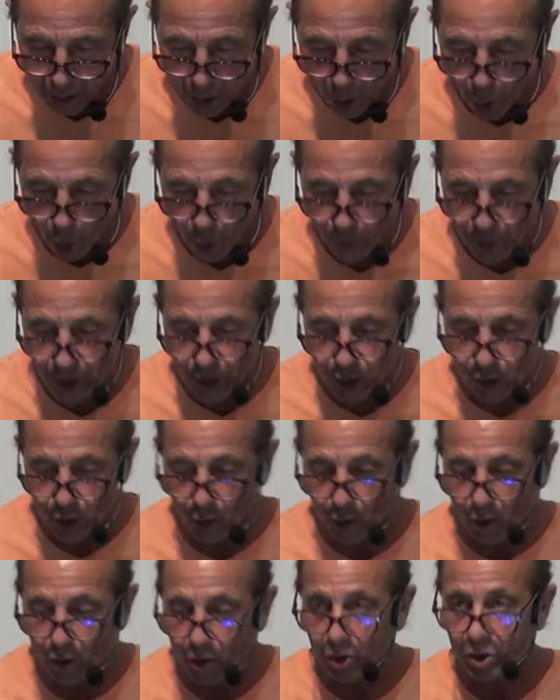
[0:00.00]
opens
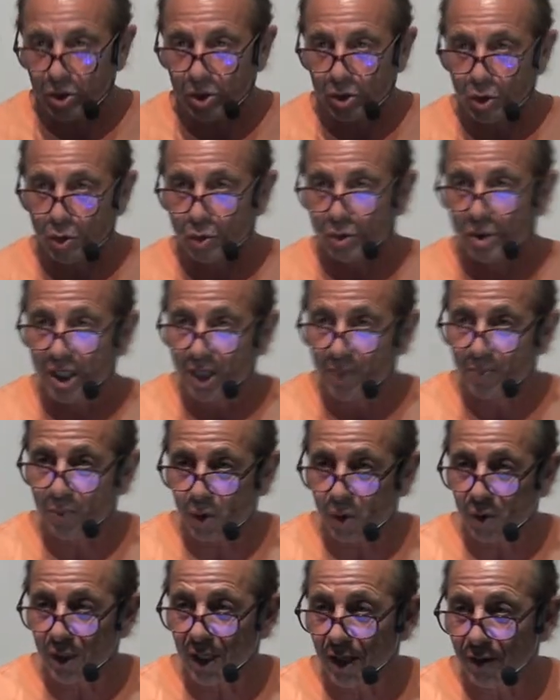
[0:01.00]
doors to
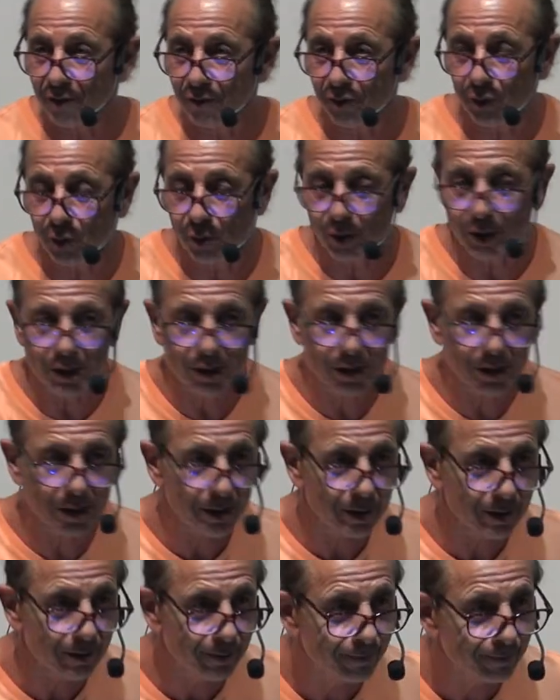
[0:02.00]
deeper influence
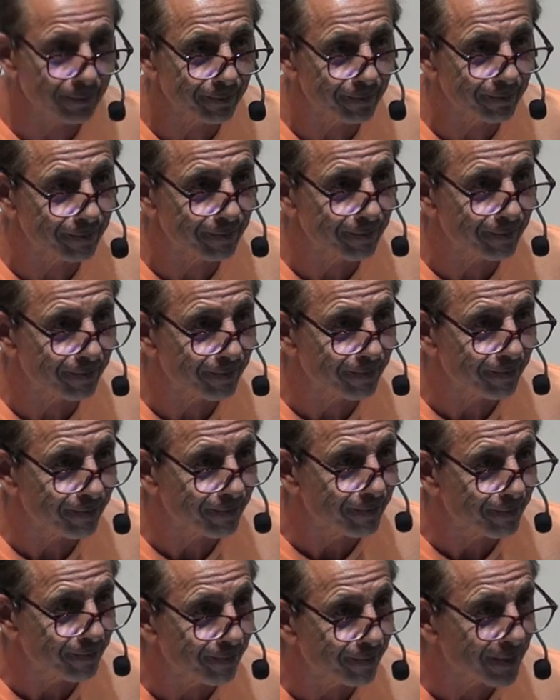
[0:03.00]

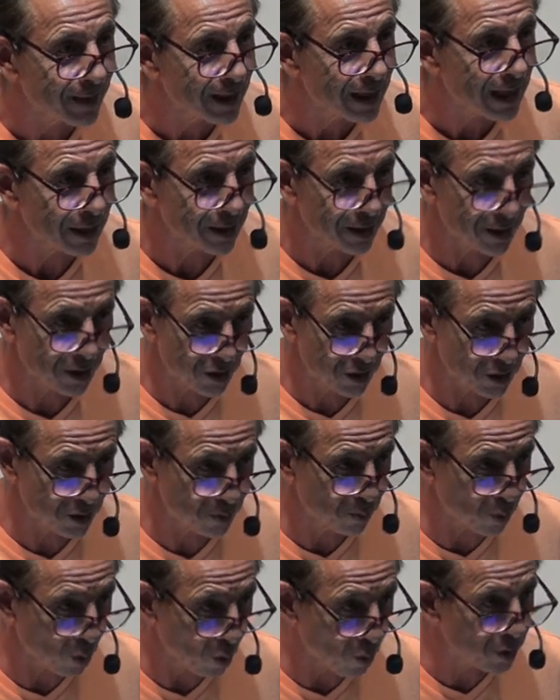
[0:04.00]
unless it's
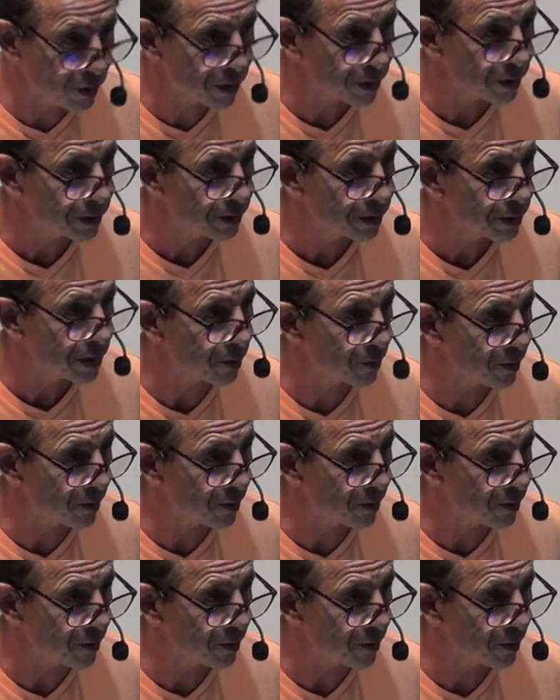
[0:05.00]
broke and